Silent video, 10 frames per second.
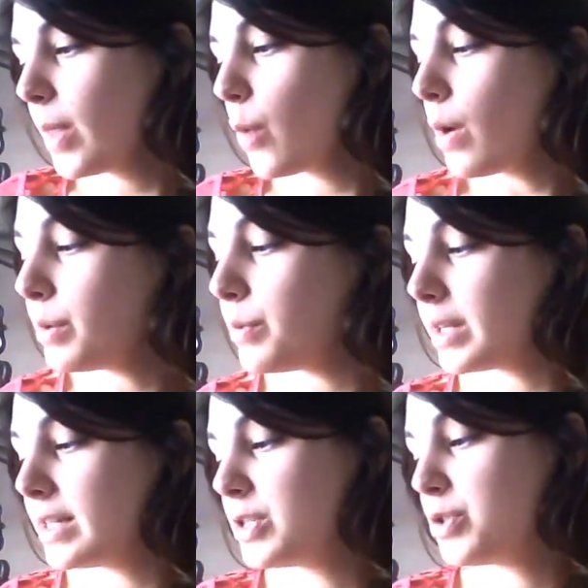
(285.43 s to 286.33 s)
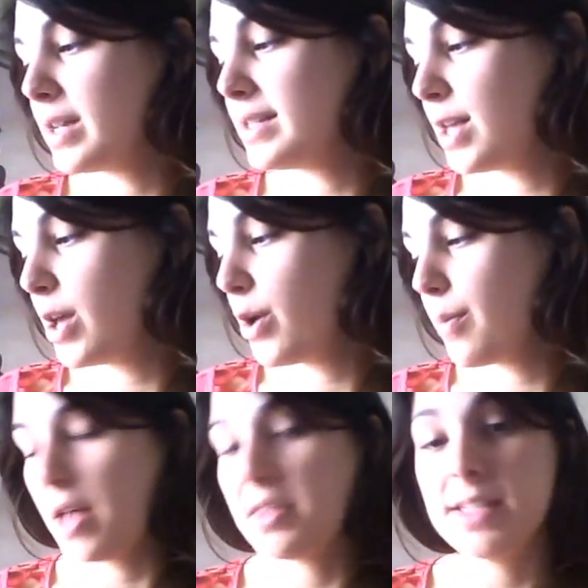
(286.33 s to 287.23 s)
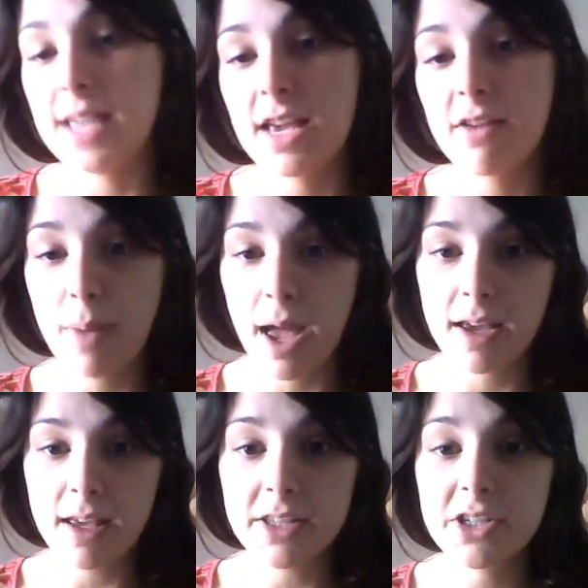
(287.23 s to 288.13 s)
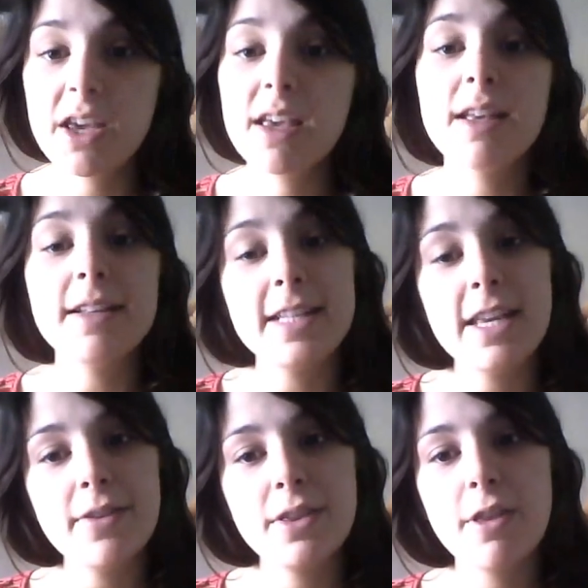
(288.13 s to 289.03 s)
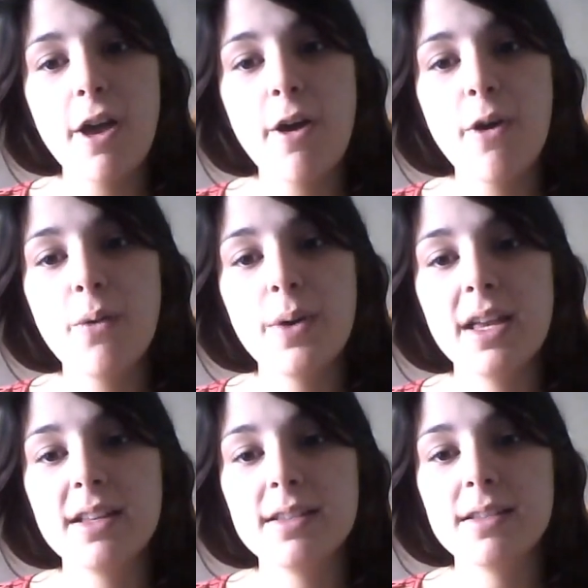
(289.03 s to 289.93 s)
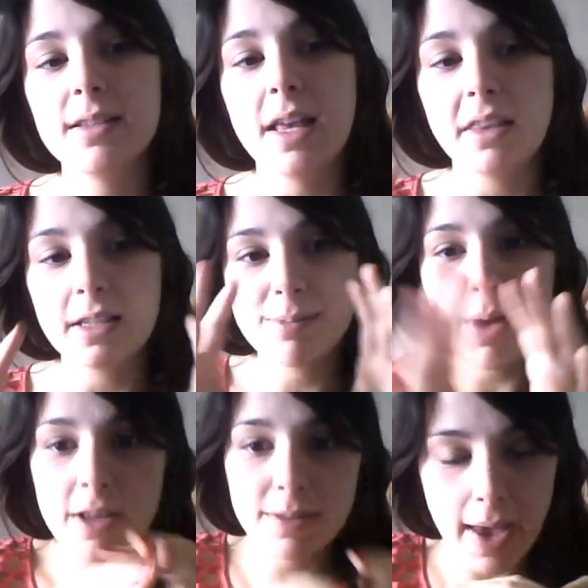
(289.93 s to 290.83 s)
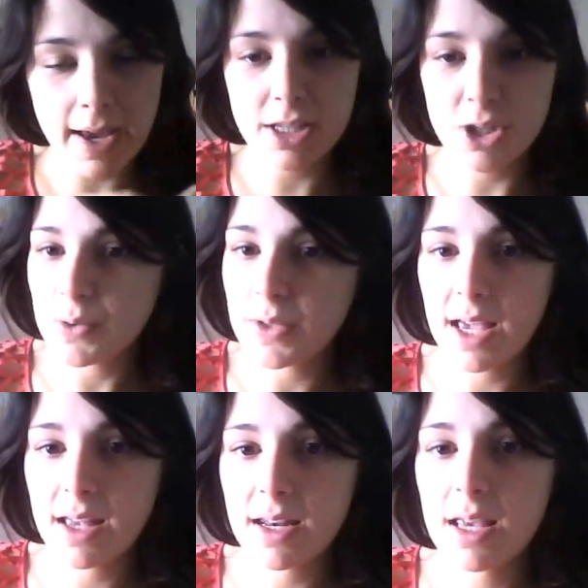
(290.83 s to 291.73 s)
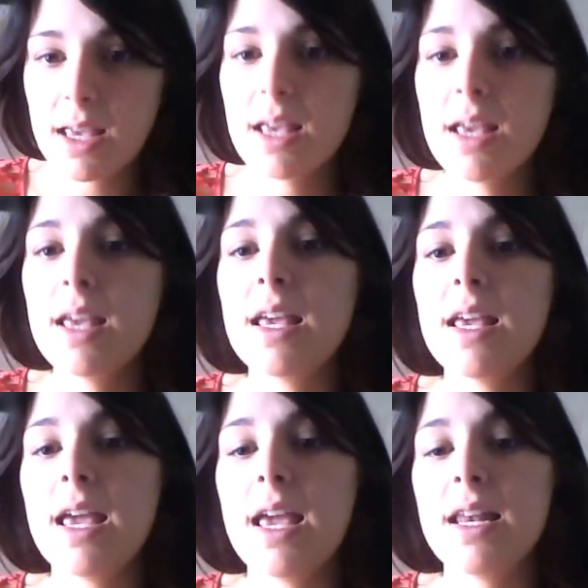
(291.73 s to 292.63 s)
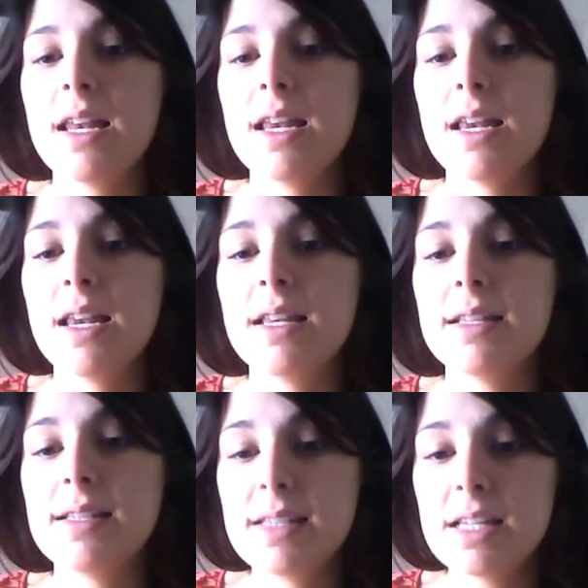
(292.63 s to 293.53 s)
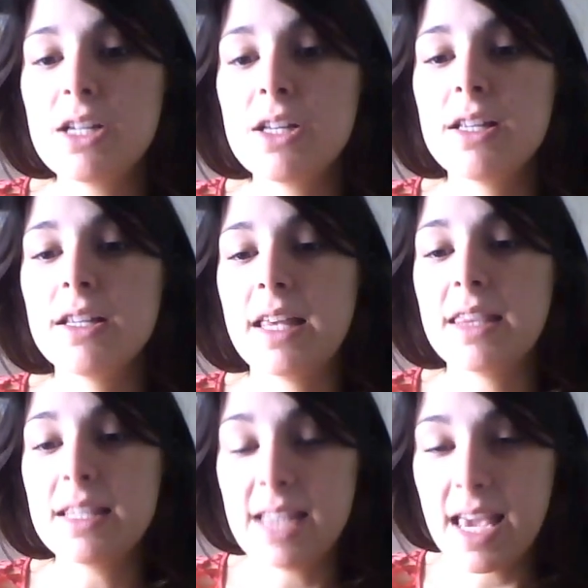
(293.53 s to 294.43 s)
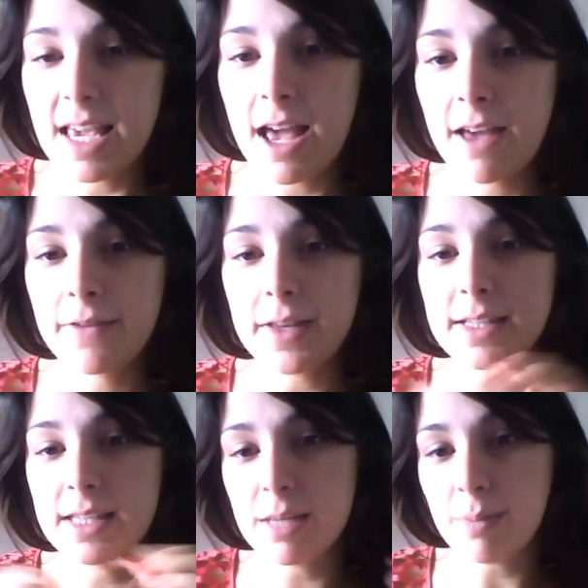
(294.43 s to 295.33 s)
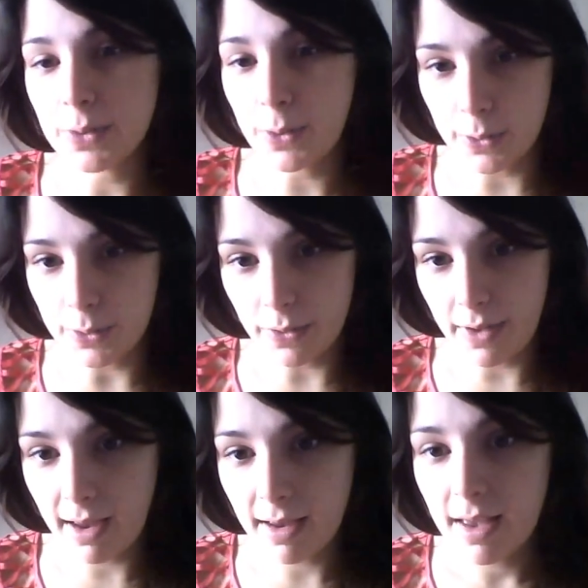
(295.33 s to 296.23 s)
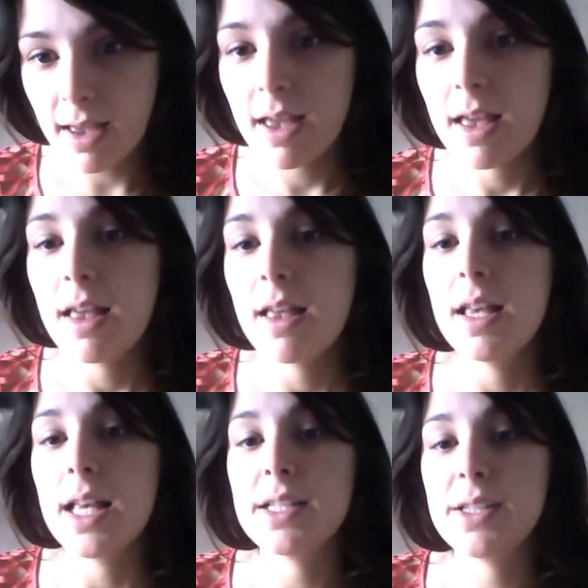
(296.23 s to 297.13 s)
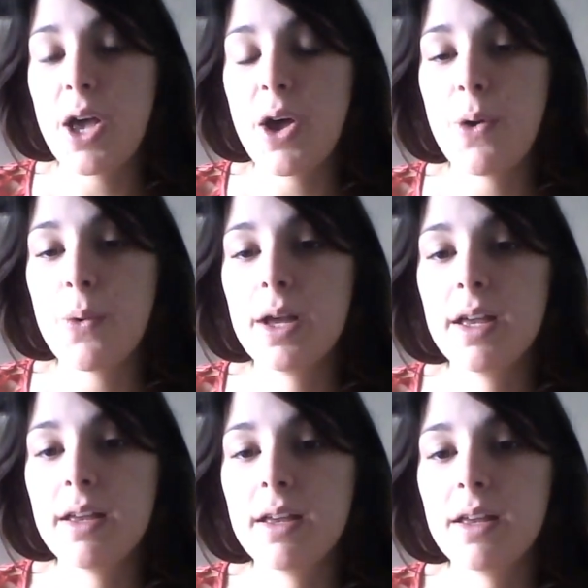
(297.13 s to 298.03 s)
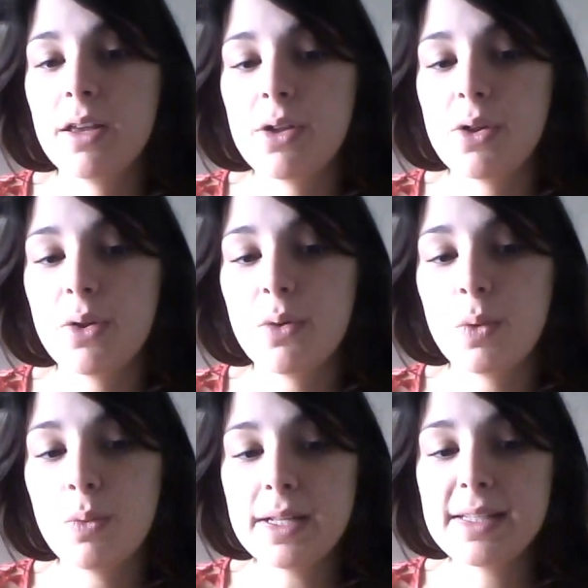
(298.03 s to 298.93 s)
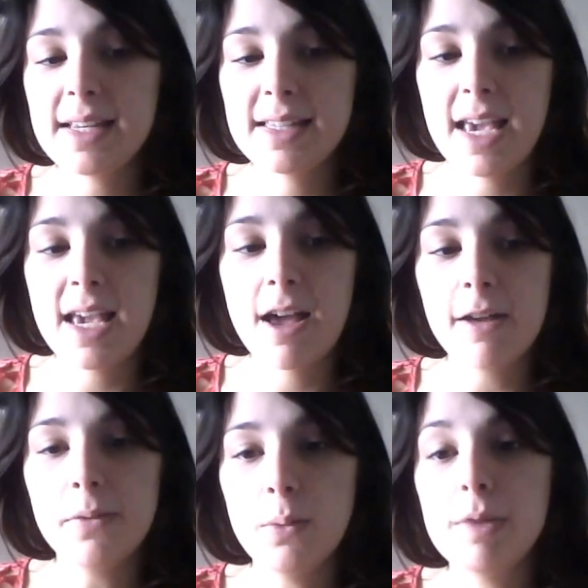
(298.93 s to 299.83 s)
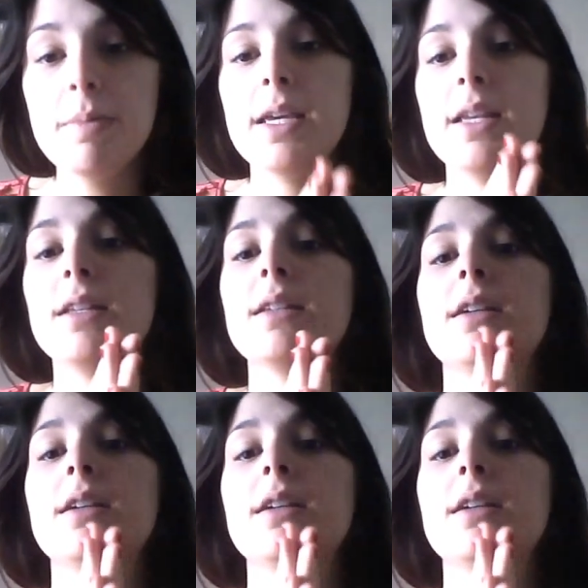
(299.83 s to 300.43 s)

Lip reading: what we really stress, though, about the day of package is even though it's like the smallest package you can get, it still, like the day of is the most crucial thing. So when we say day of, we mean